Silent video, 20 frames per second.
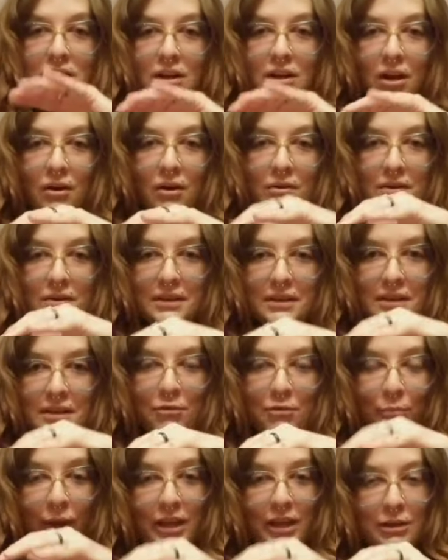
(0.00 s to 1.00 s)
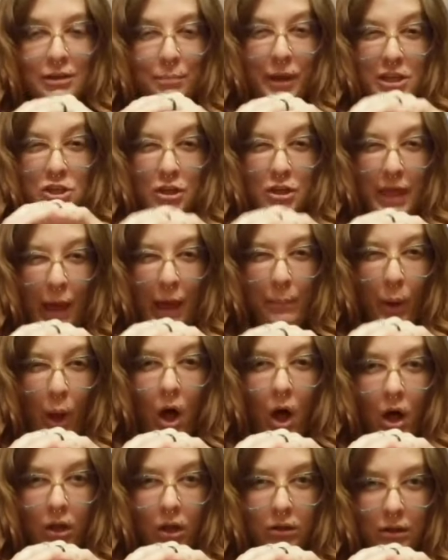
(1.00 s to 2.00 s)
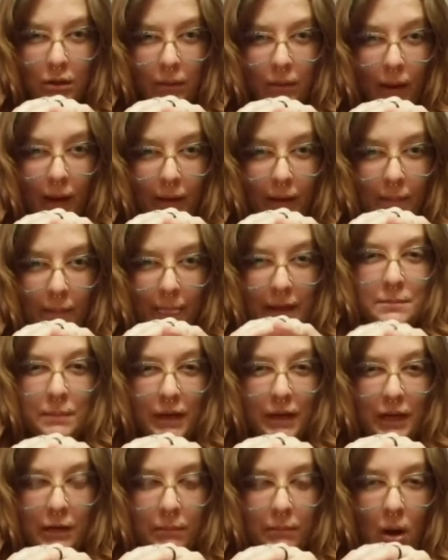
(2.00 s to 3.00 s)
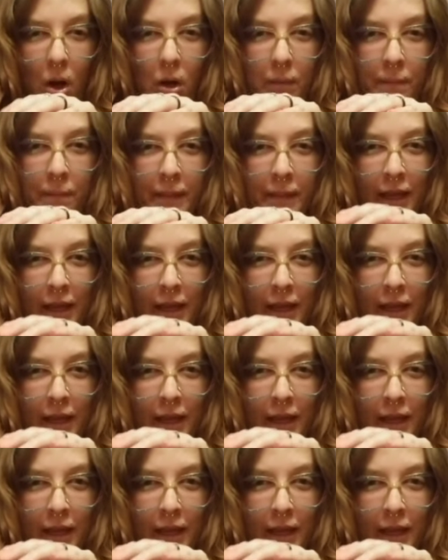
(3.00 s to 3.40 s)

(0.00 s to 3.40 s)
you know, picture that ball, okay? That spinning ball.